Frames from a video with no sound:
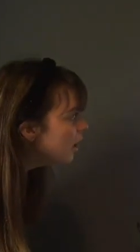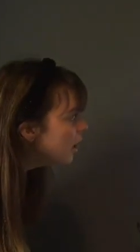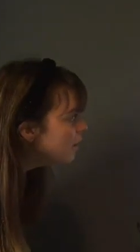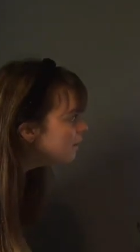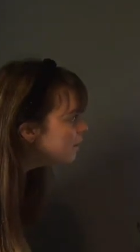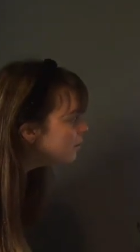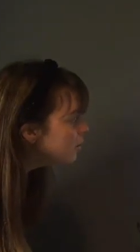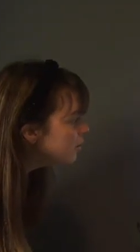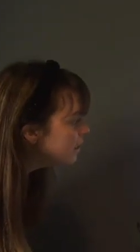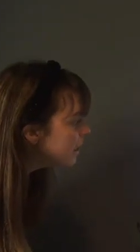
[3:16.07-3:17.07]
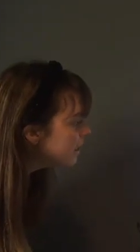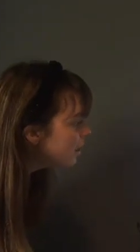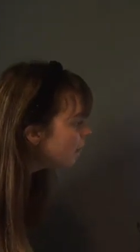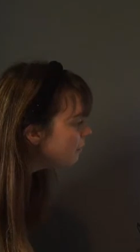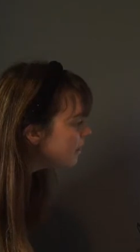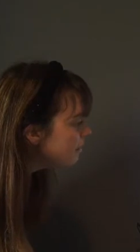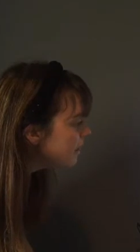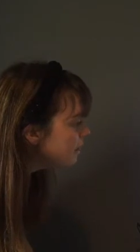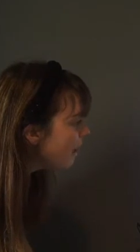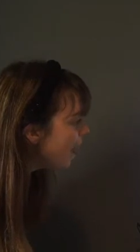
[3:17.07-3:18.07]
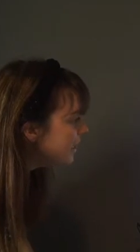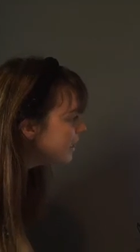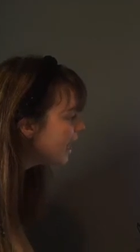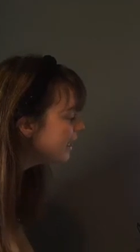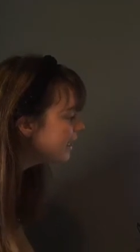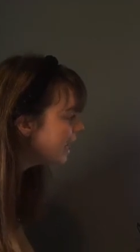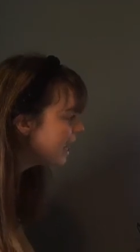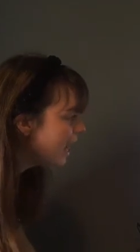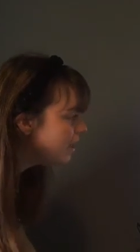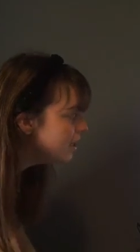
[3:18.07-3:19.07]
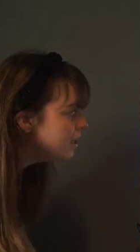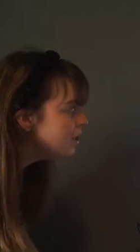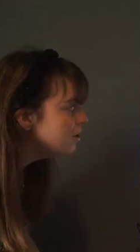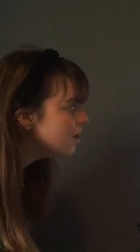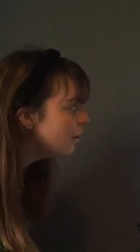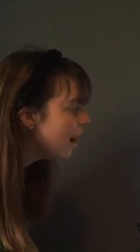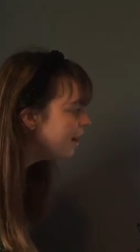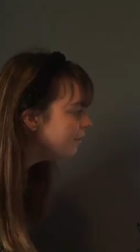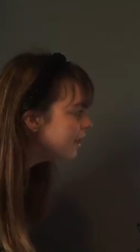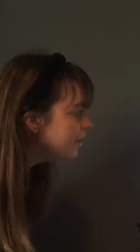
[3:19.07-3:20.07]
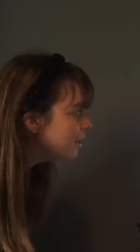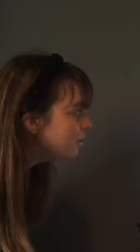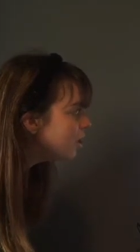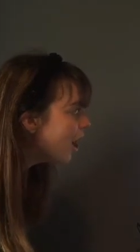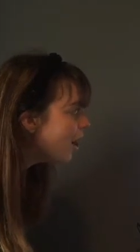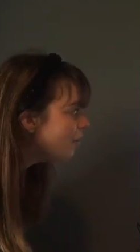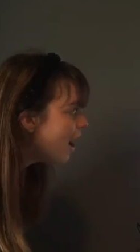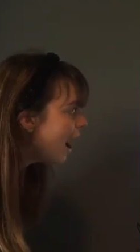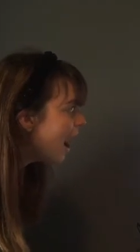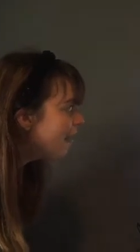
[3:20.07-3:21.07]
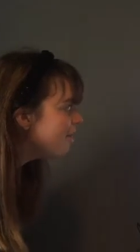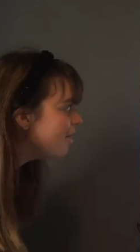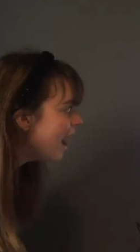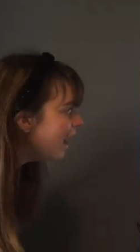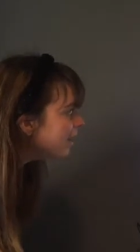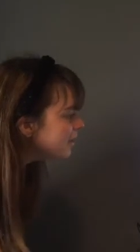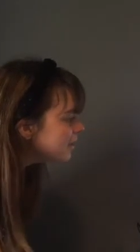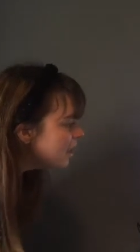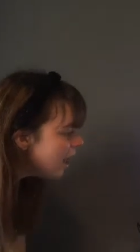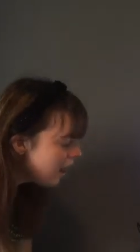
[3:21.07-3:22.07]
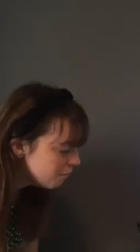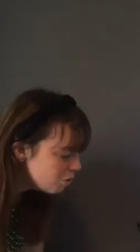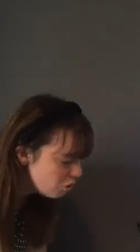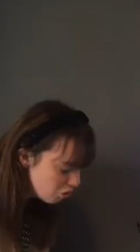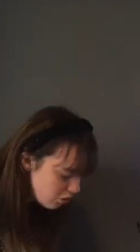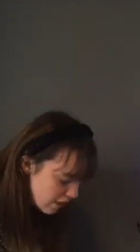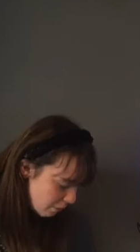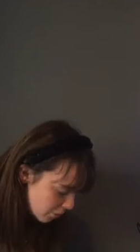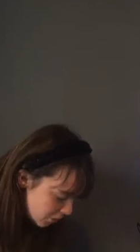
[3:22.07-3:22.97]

resources on BBC Bite Size here, so have a little go at that. I'm sure they would